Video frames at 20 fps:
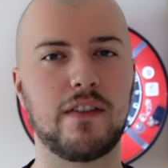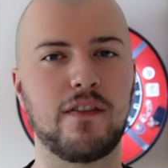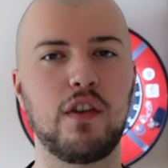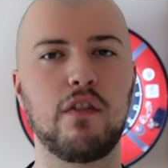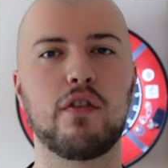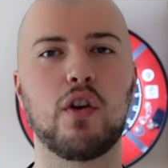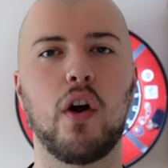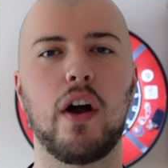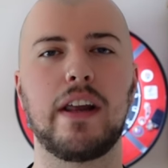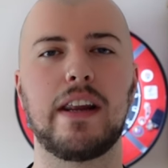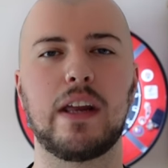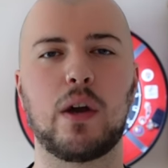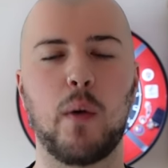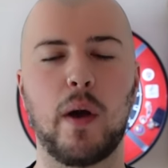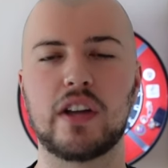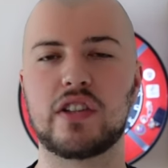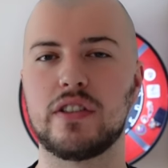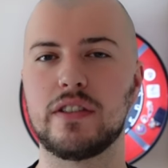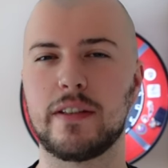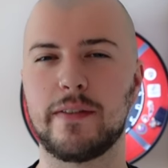If you've got any
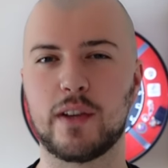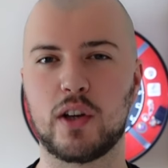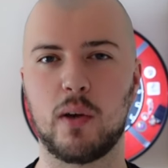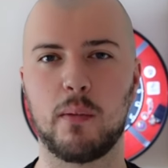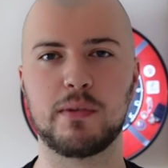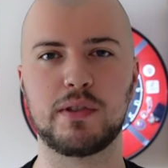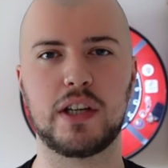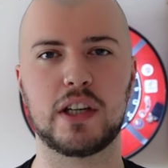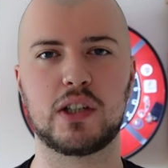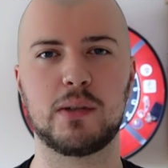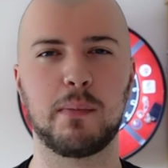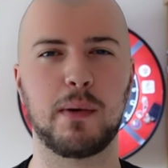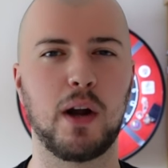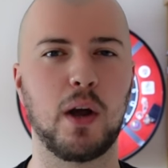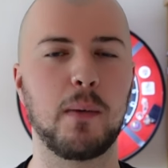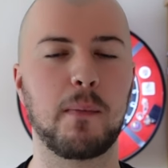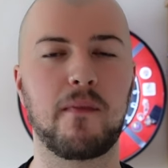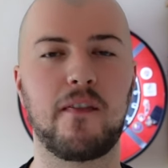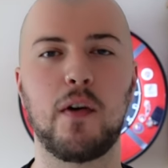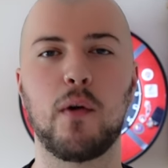questions in the comment section
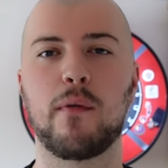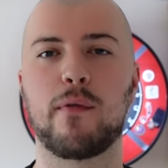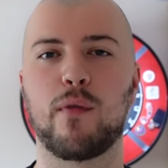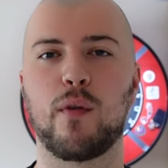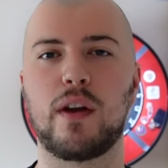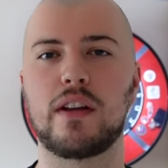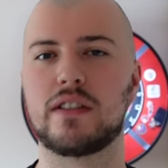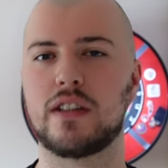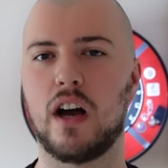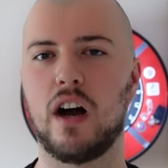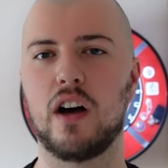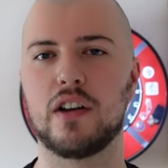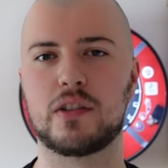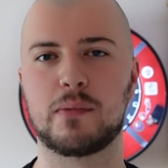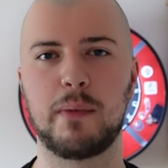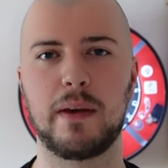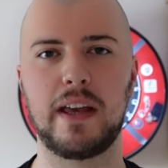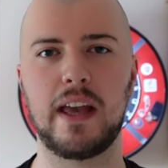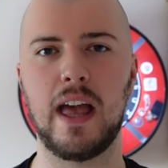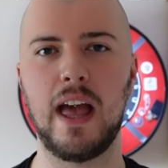below, feel free to
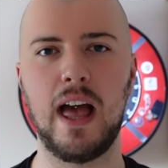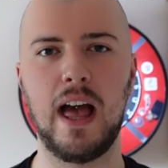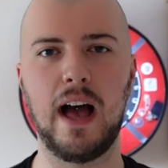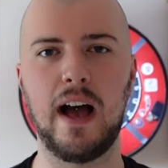ask me.